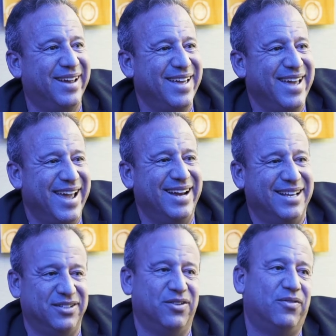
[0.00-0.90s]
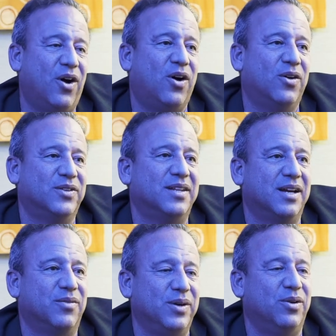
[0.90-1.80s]
Mm-hmm. And as it evolves, I
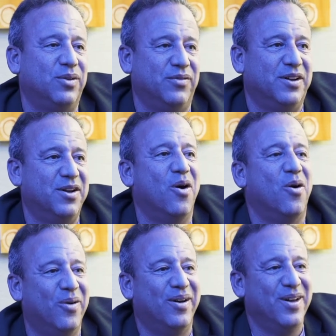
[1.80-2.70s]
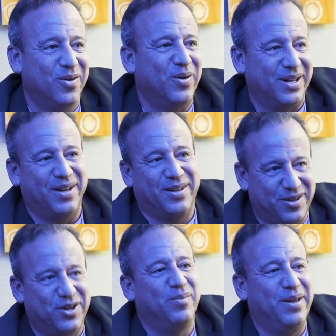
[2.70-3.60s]
think we don't even know what
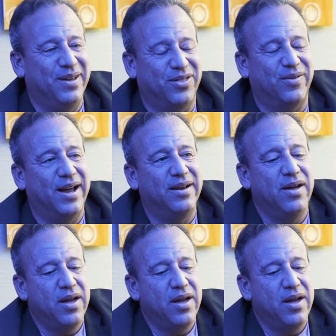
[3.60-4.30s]
could be a threat.